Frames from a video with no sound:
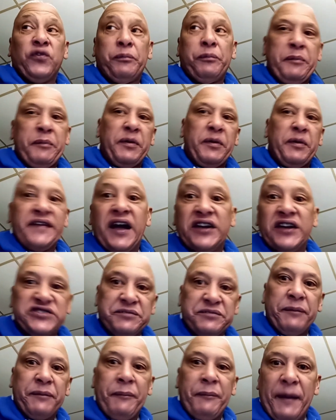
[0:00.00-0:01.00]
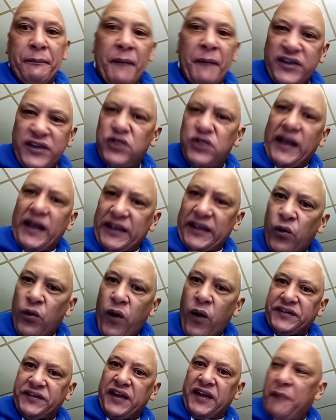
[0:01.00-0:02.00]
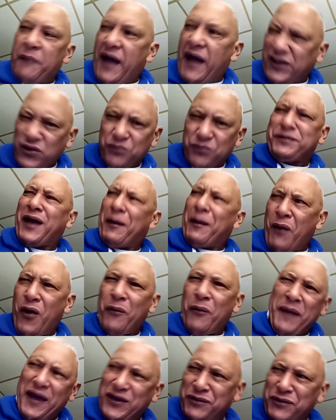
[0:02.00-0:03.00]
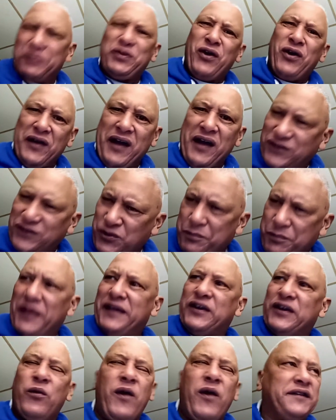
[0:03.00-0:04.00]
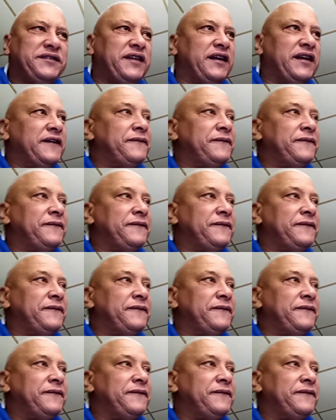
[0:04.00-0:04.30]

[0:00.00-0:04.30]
People are nudging me. Mike, you got to go out there, Mike. Come on, man. You belong here. You better go out there.